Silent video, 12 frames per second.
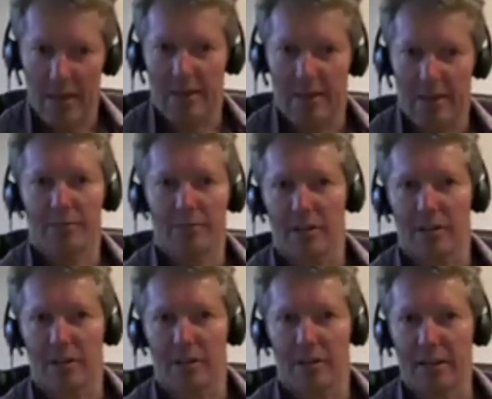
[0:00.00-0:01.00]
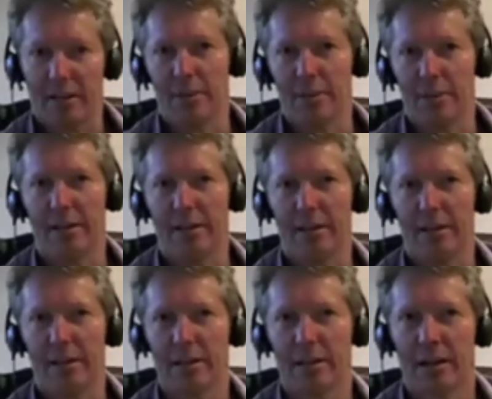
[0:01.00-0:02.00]
Yeah, yeah, definitely. I
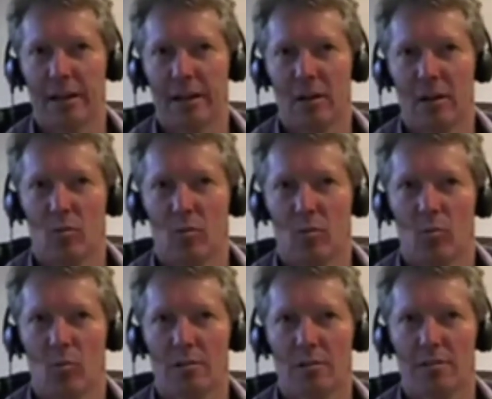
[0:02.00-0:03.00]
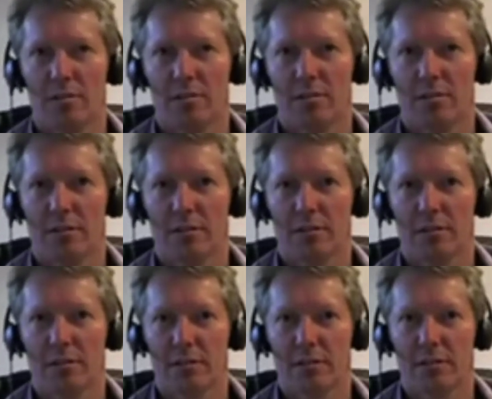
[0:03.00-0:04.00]
mean, whilst
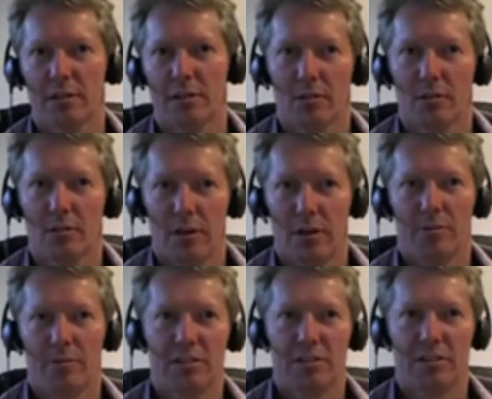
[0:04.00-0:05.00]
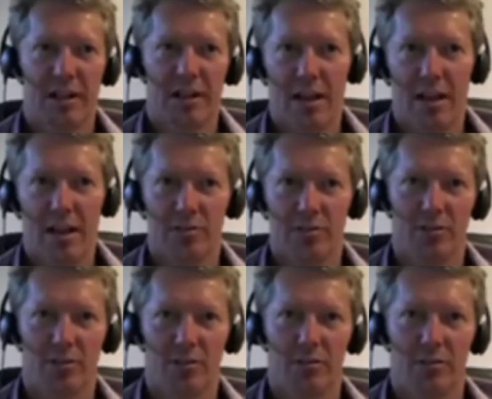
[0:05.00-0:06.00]
what I'm teaching now is
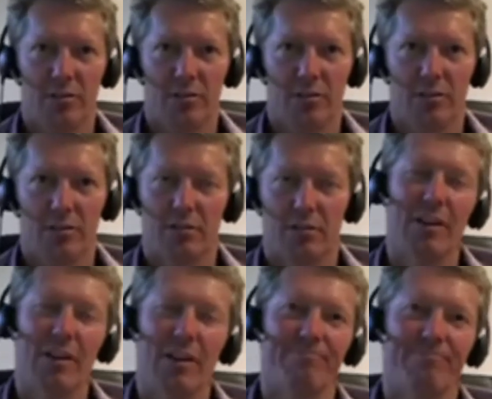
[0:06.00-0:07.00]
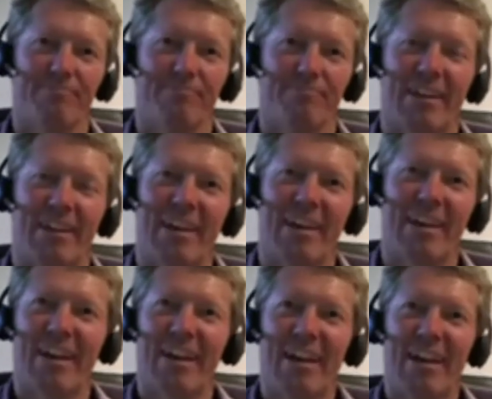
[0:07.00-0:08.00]
not, well,
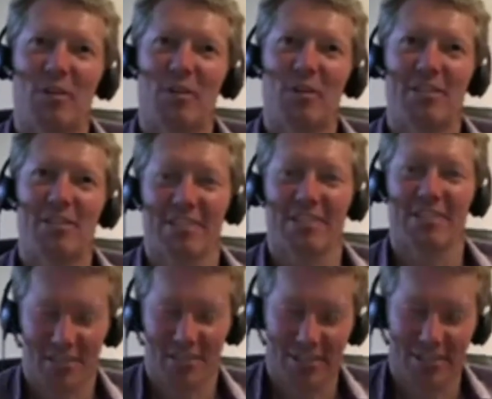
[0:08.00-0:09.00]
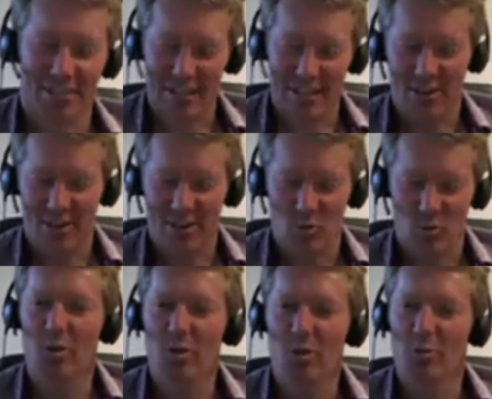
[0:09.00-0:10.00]
it both isn't. I was going to it's not a
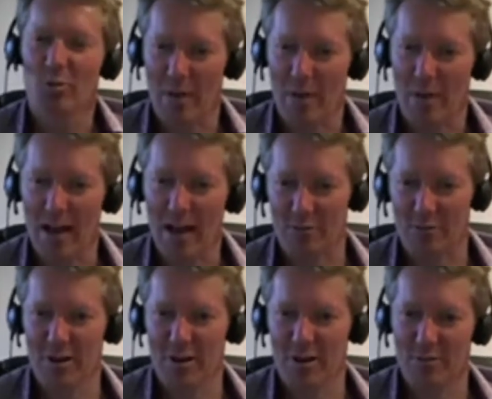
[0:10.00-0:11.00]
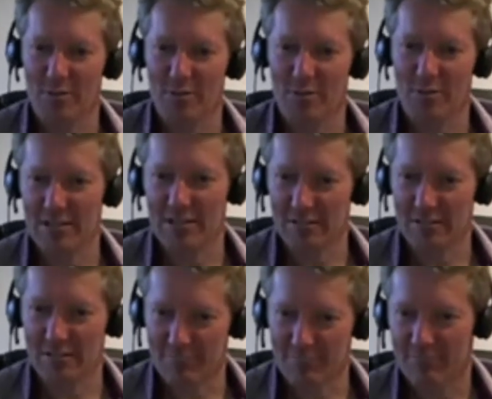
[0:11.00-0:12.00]
world apart from what I was
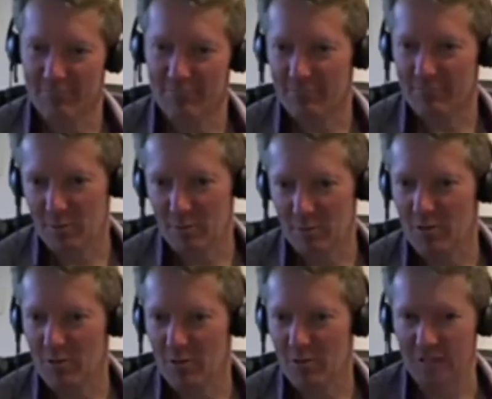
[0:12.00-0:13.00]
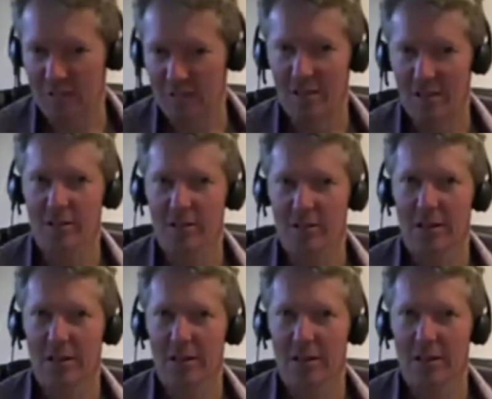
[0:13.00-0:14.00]
teaching 12 years ago.
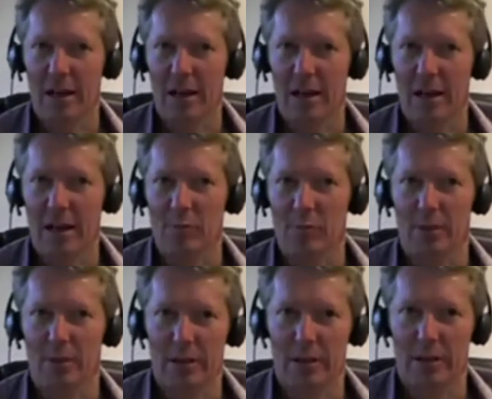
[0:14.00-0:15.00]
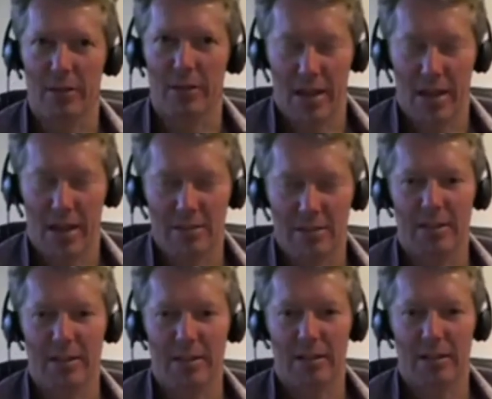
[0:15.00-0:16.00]
Um, there has
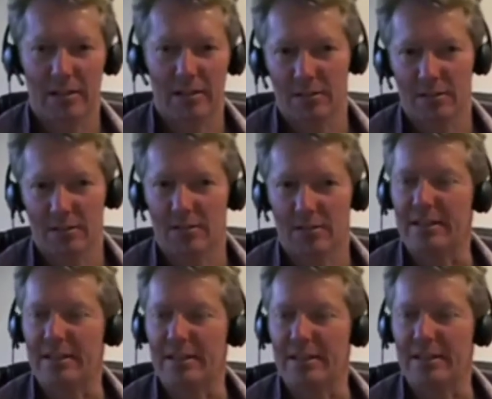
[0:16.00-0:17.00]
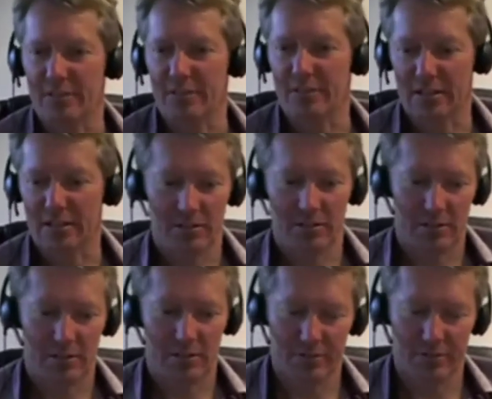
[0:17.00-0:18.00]
been a significant
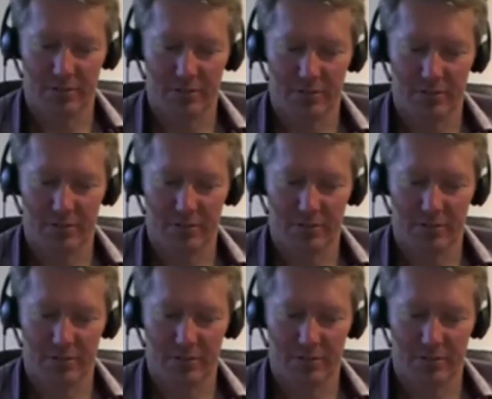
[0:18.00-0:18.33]
development